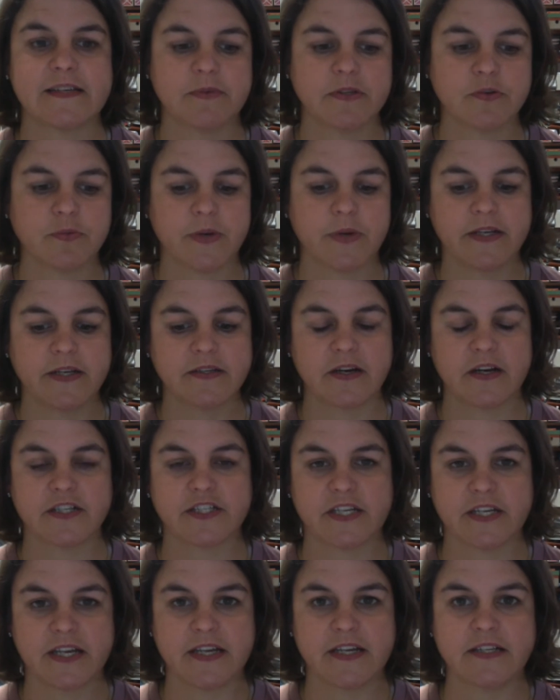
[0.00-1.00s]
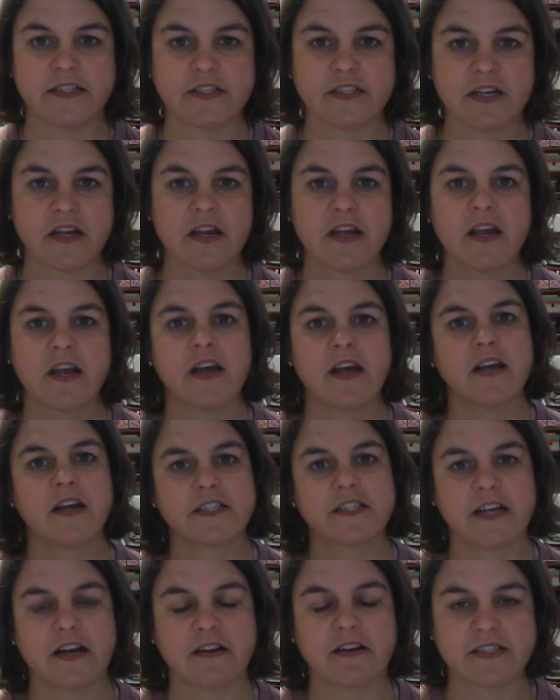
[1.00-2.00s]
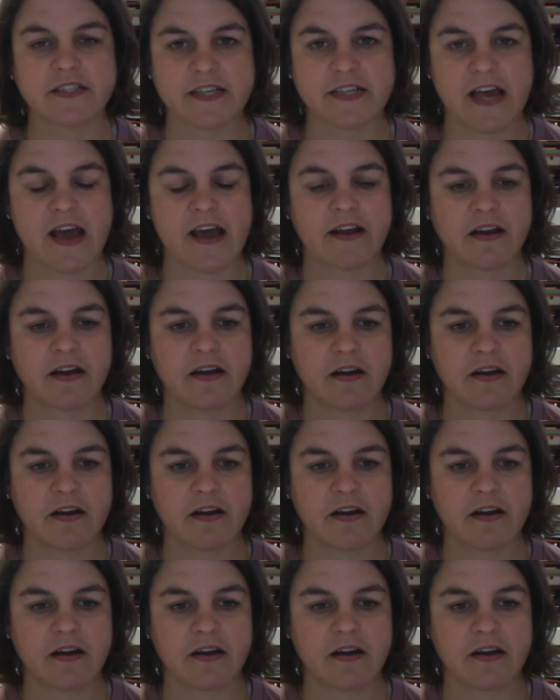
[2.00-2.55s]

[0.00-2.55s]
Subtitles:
between touching each child's snack